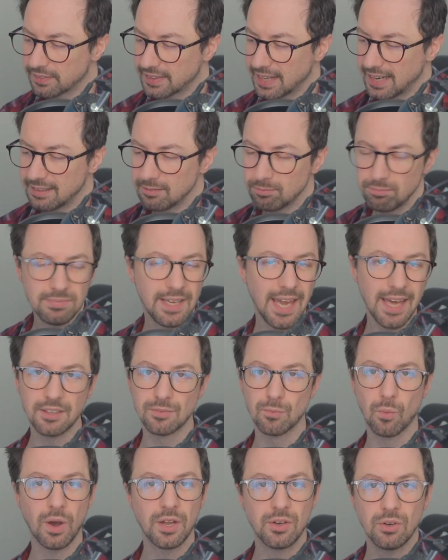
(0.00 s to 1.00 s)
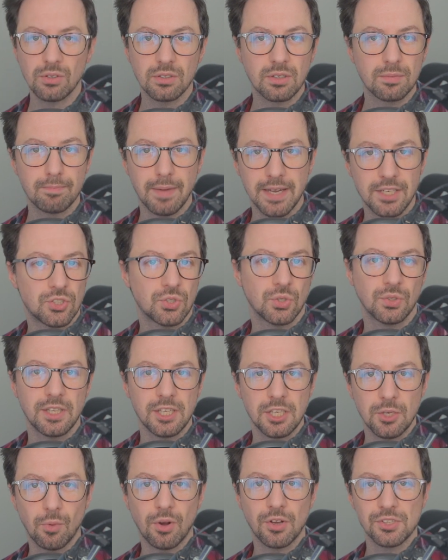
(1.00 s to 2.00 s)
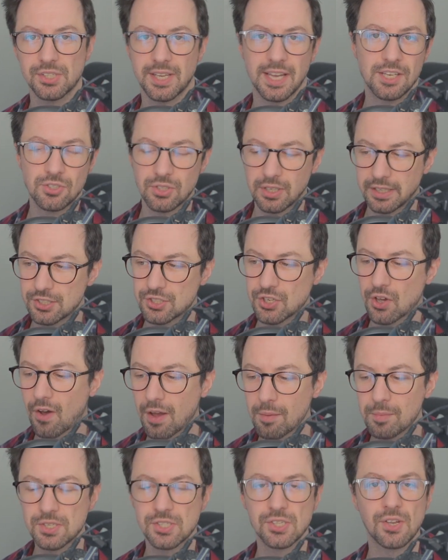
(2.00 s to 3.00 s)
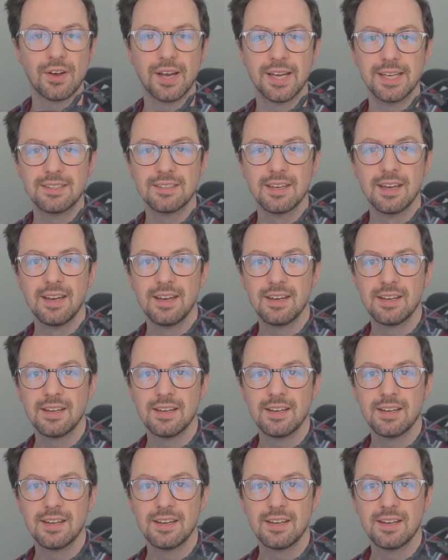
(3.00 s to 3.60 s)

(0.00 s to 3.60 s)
then yeah, why not make sure that you are scheduling time aside